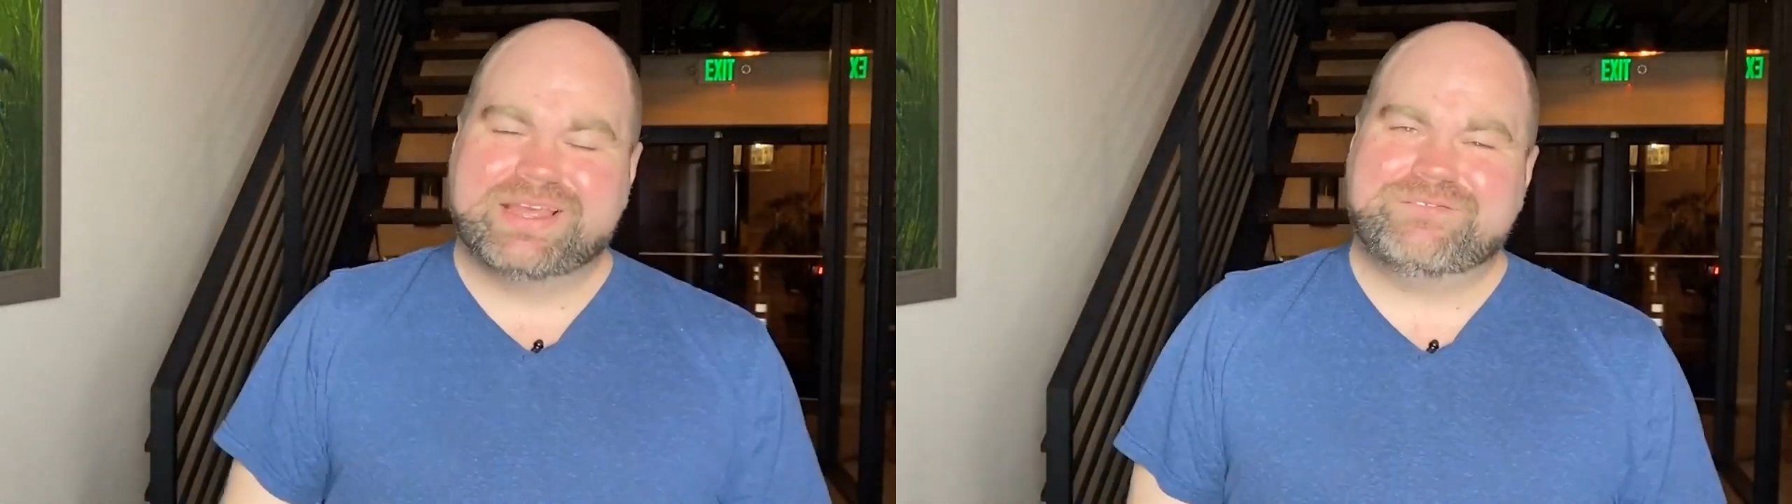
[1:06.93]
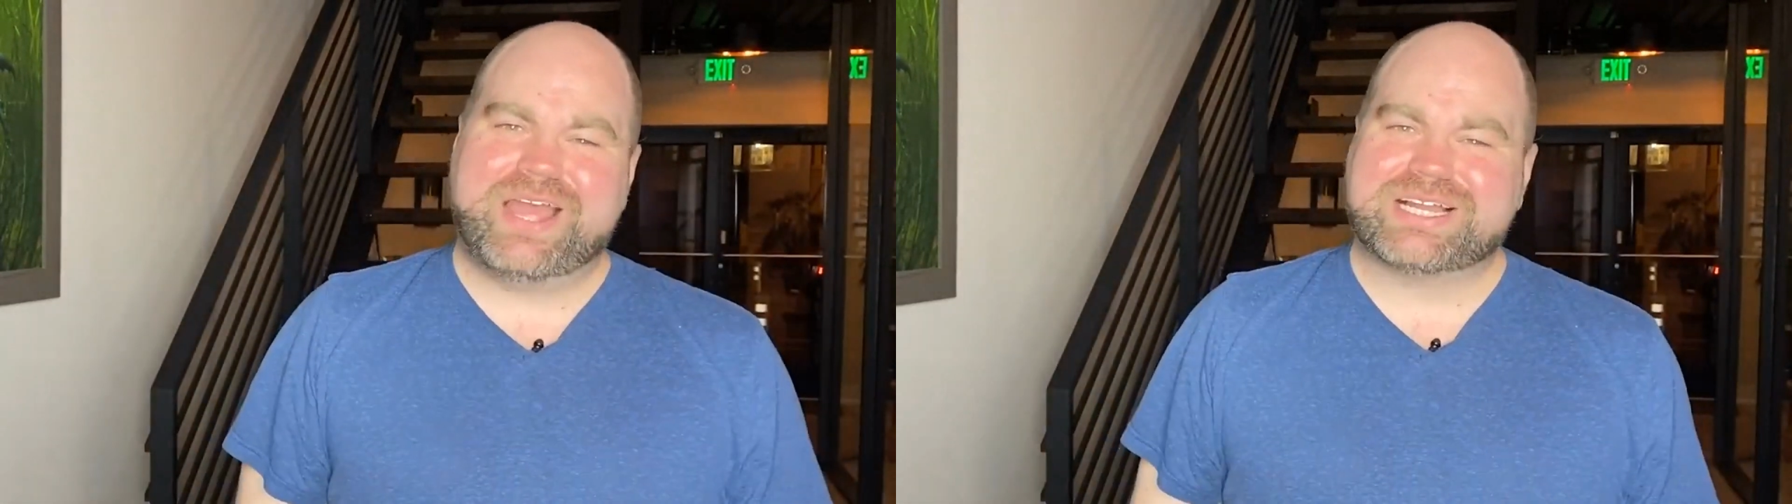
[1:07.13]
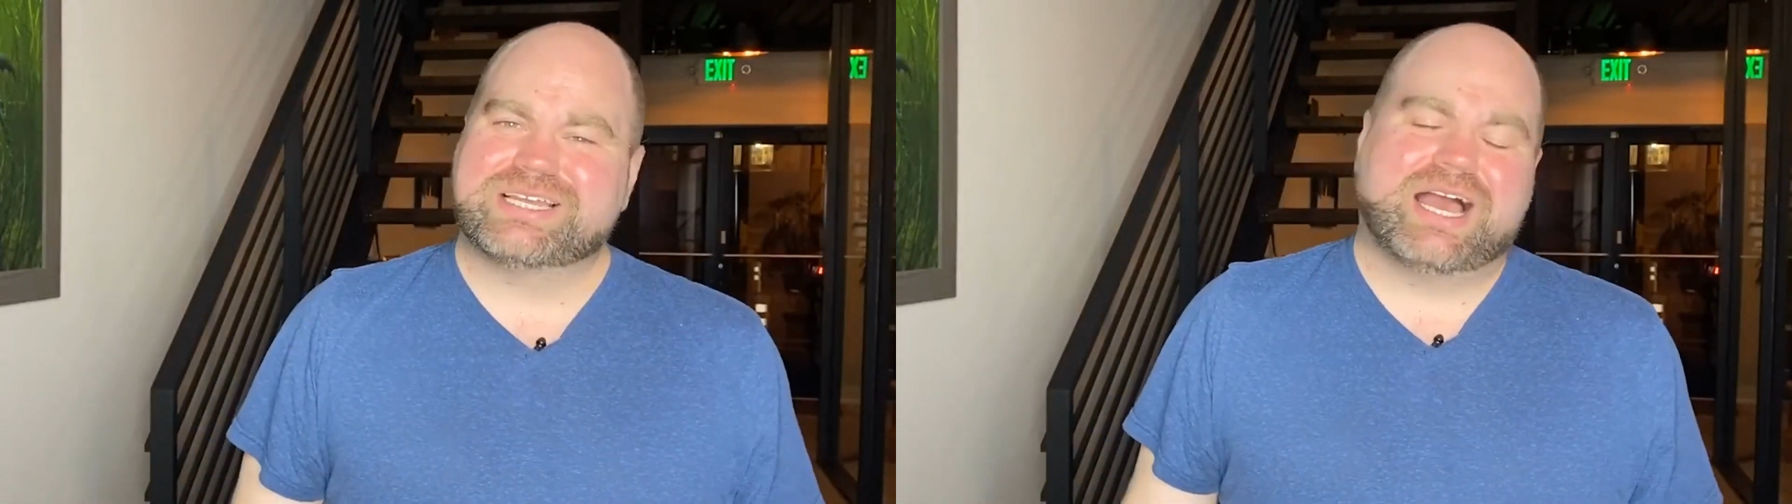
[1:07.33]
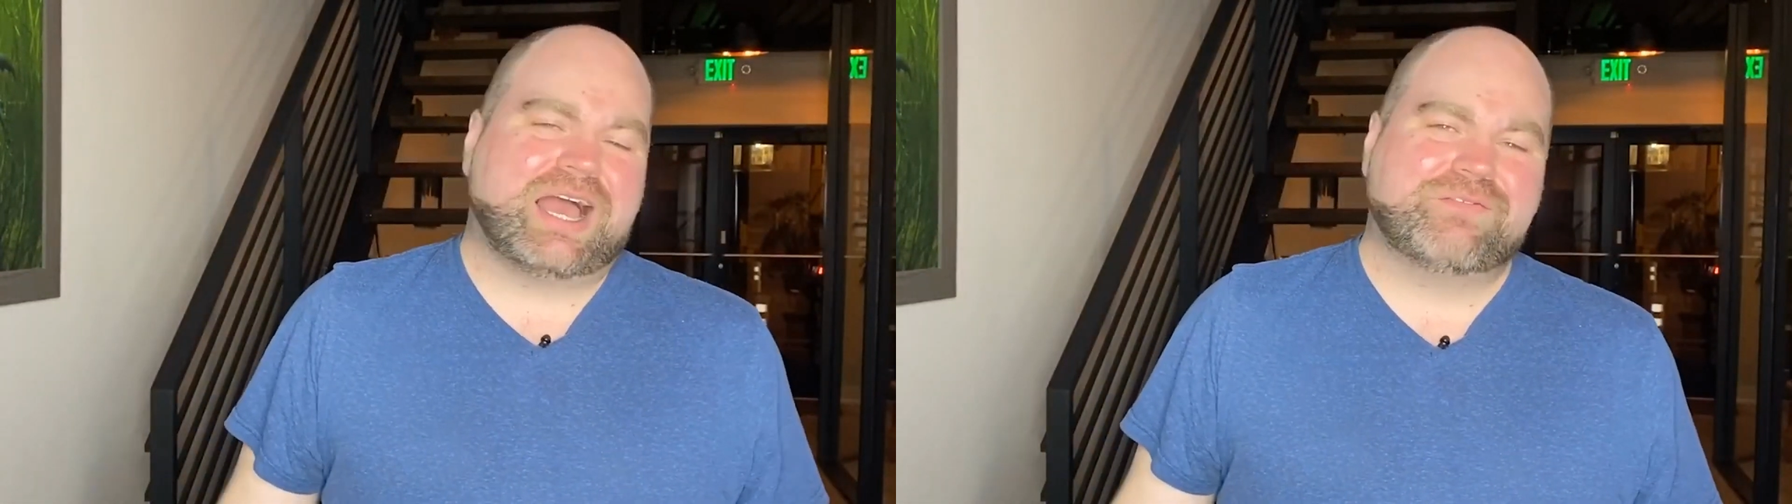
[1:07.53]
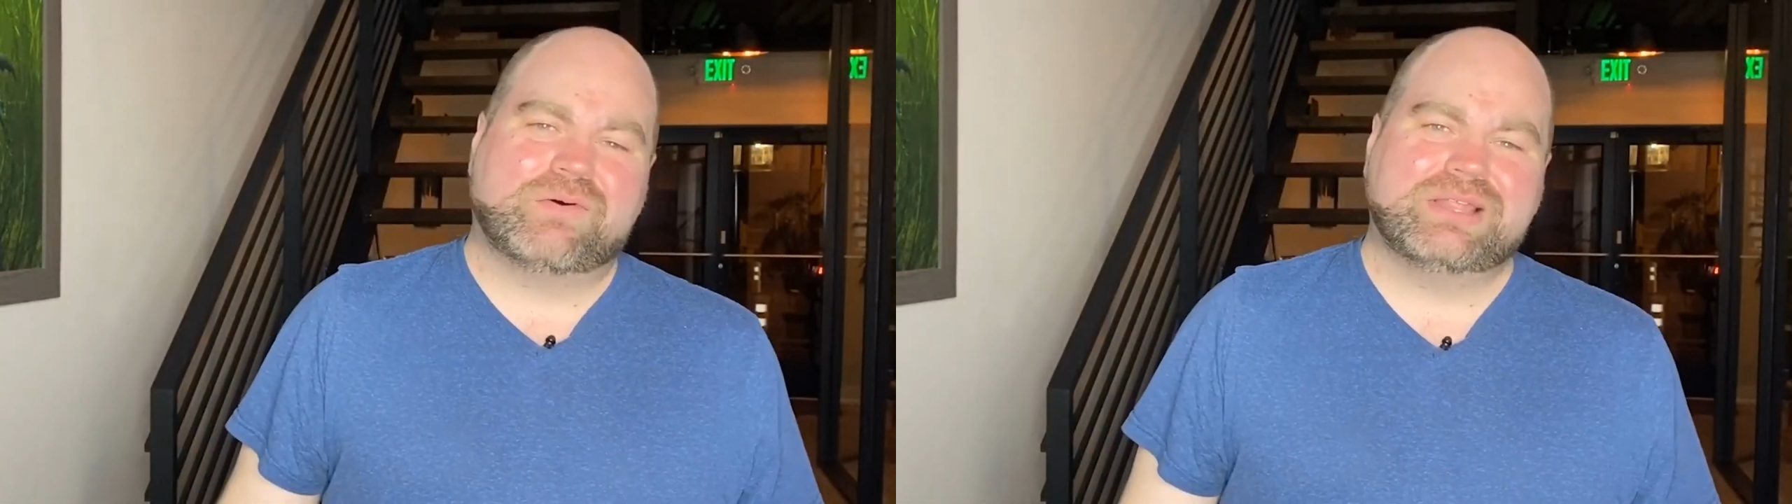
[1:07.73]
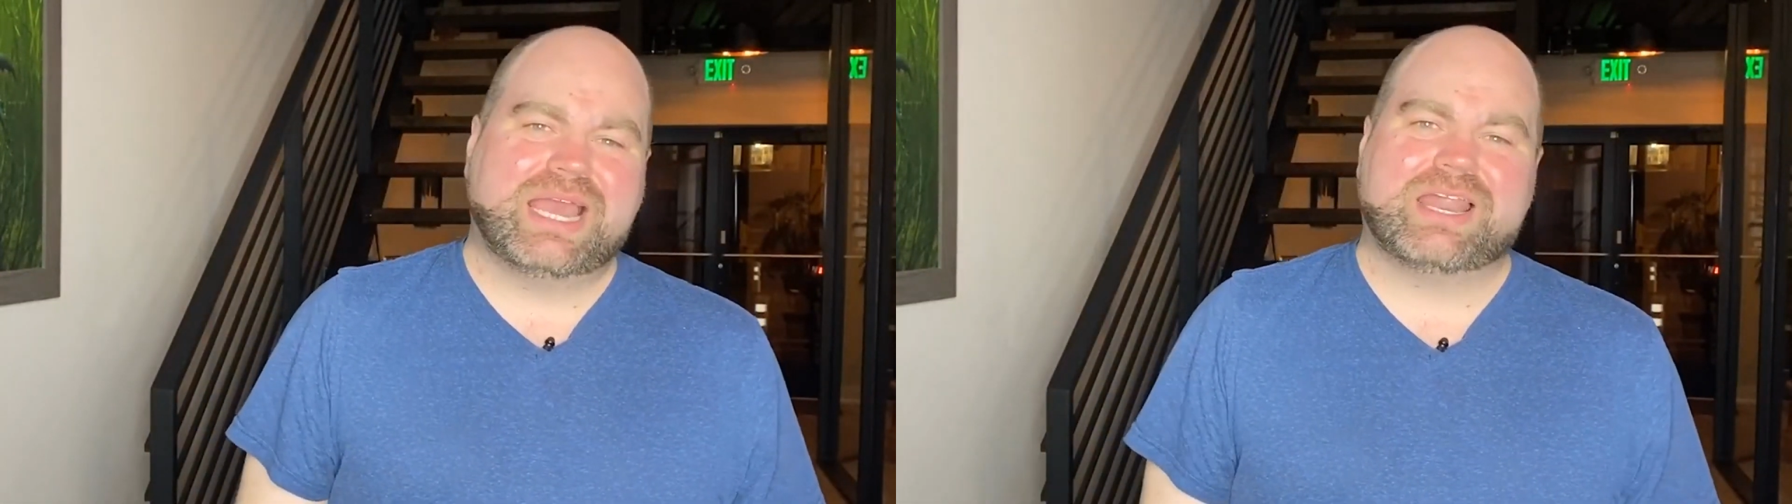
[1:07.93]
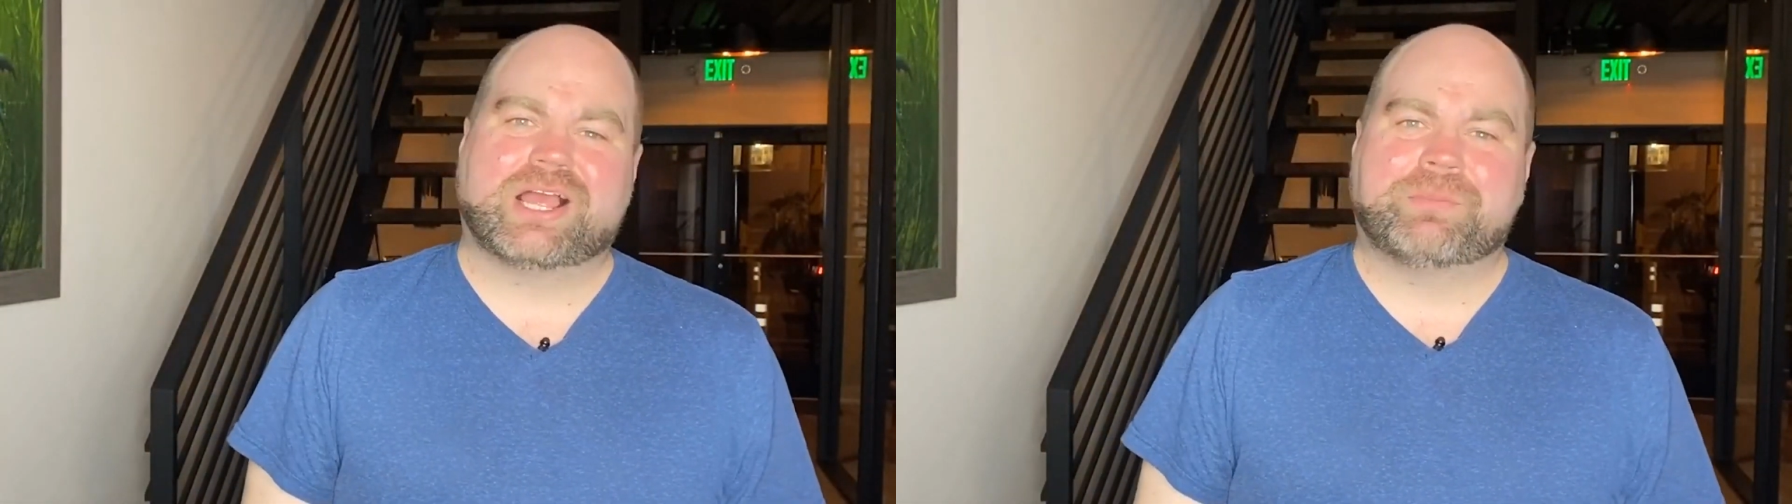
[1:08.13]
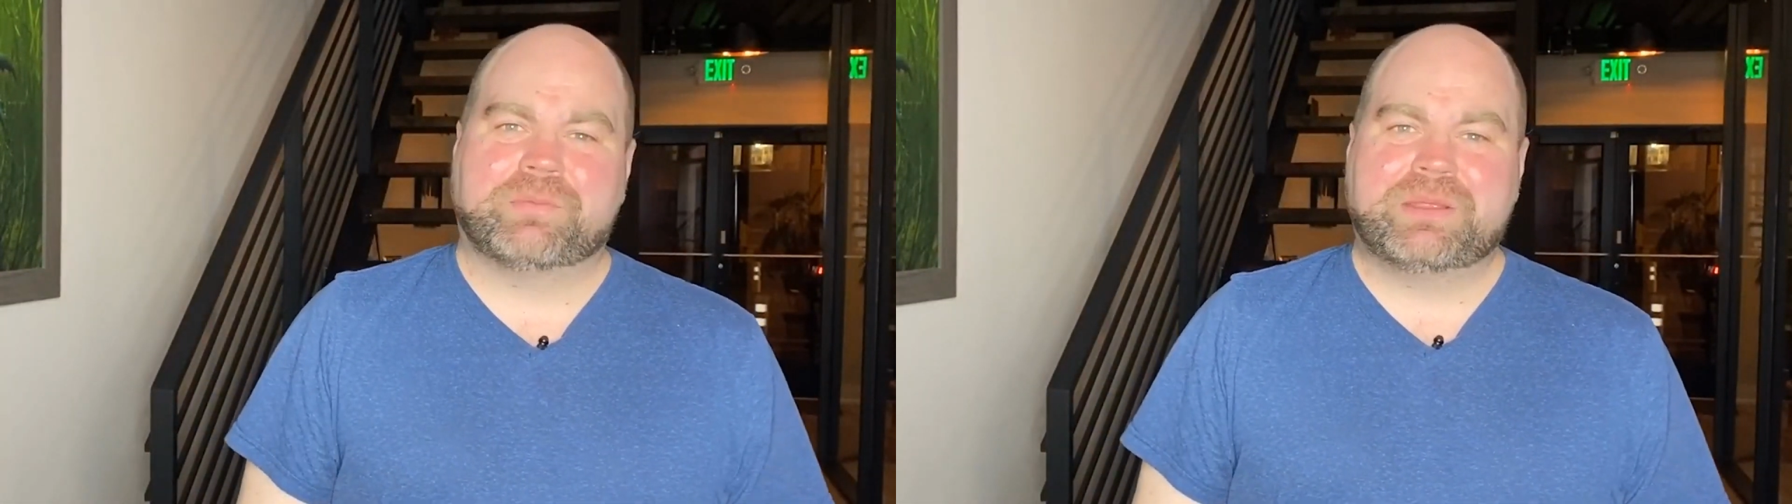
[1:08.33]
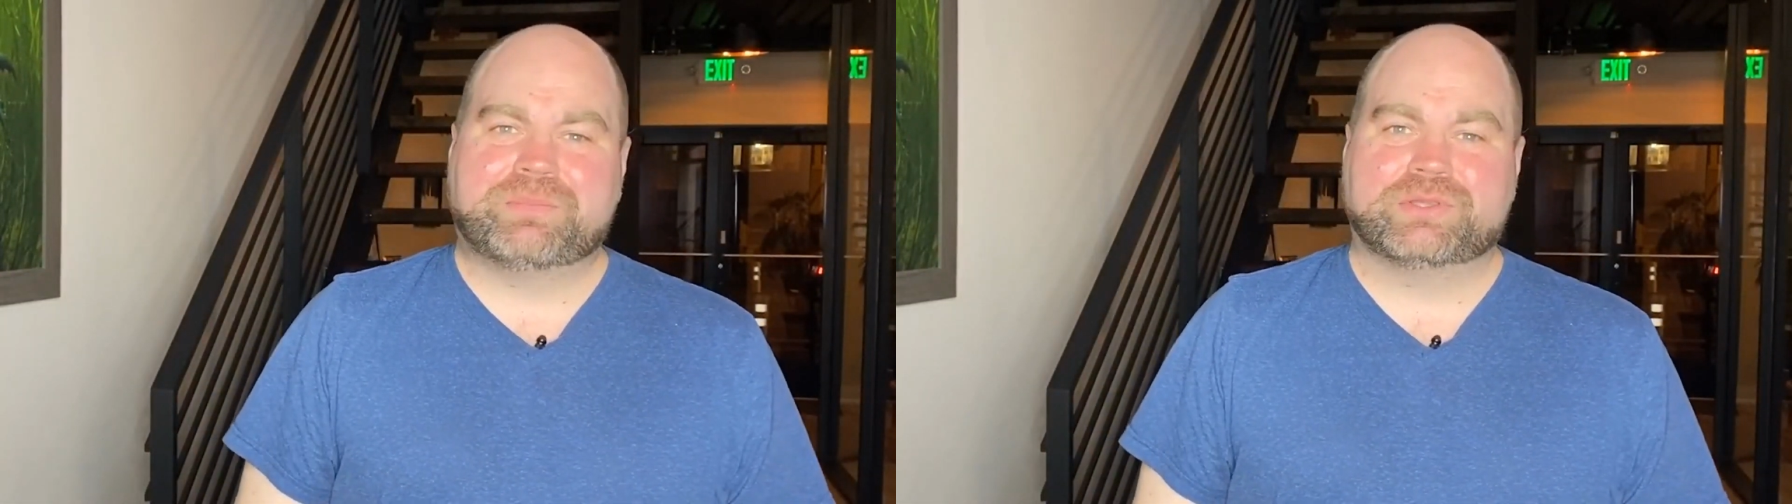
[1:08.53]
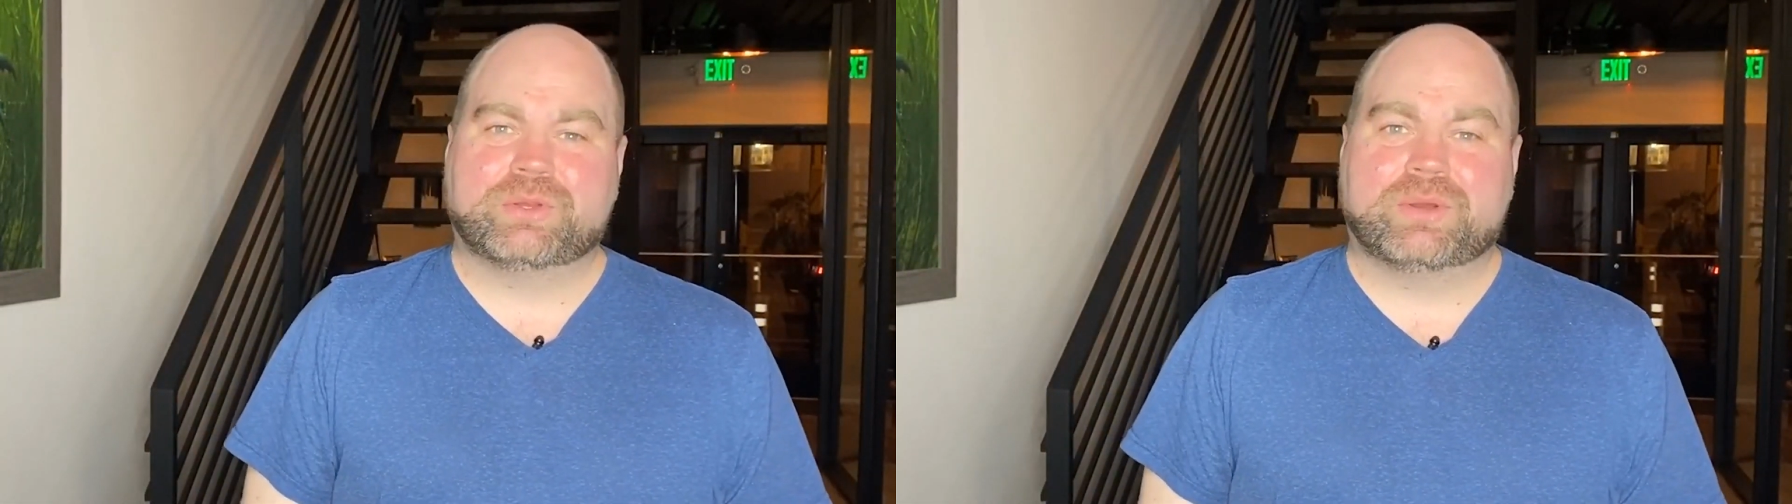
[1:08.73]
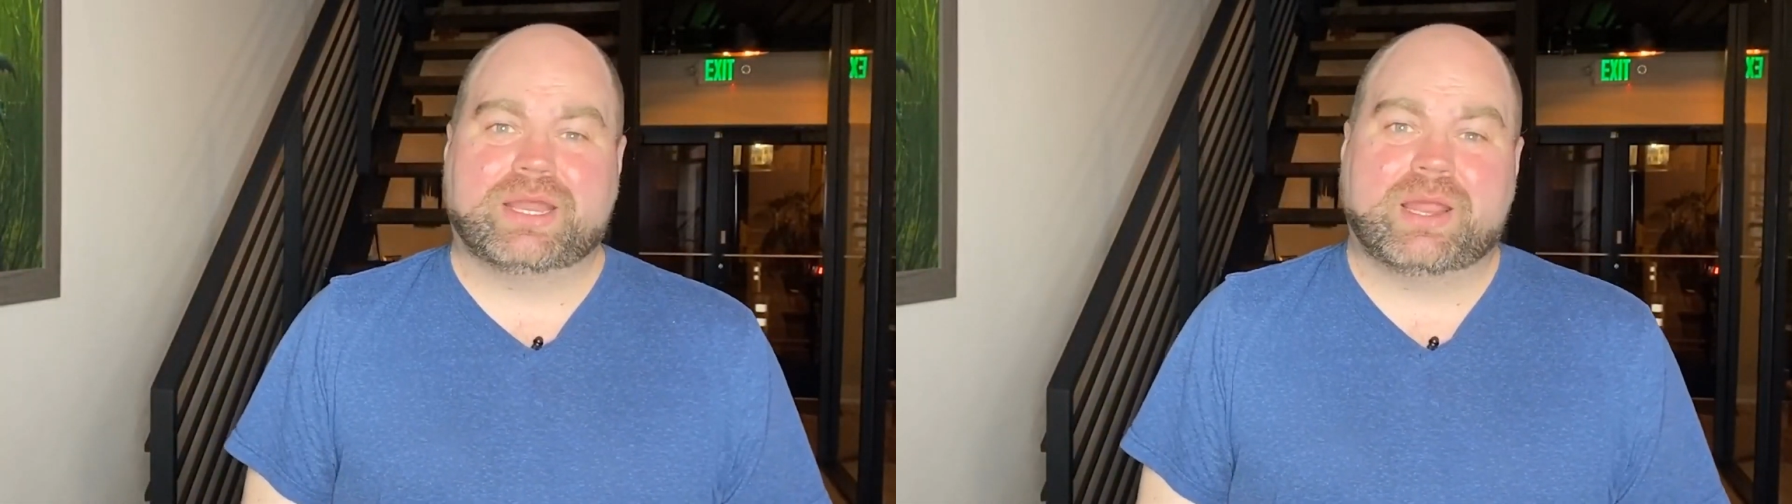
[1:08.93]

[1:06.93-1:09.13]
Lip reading: In fact, I've only had a couple people do it,